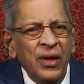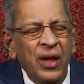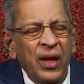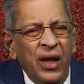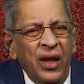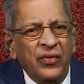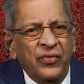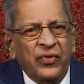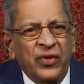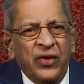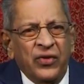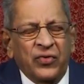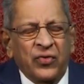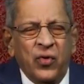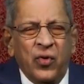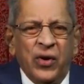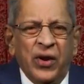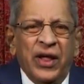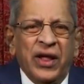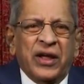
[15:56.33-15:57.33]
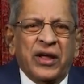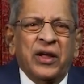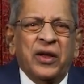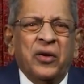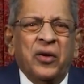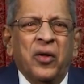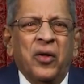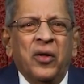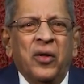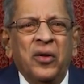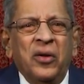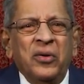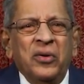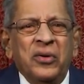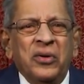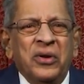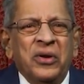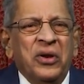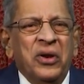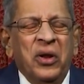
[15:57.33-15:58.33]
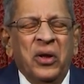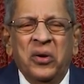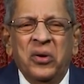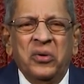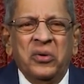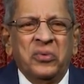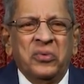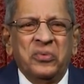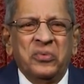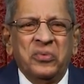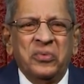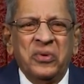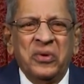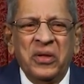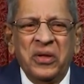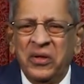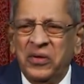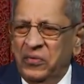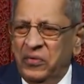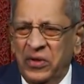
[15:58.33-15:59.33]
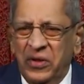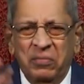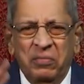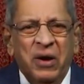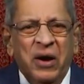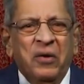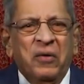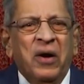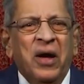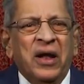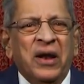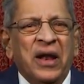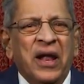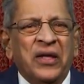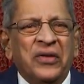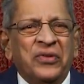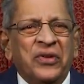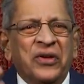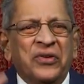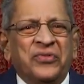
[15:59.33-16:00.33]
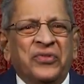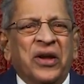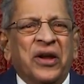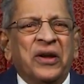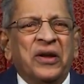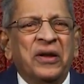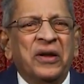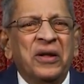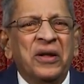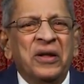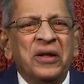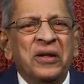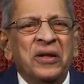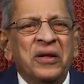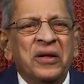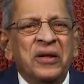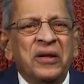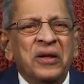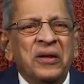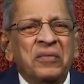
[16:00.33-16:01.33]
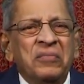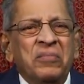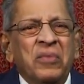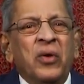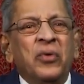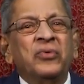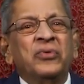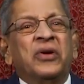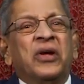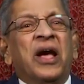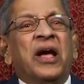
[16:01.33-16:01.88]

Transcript: Is this Kodai Canal? No. With Bhagavan, as I said, Mount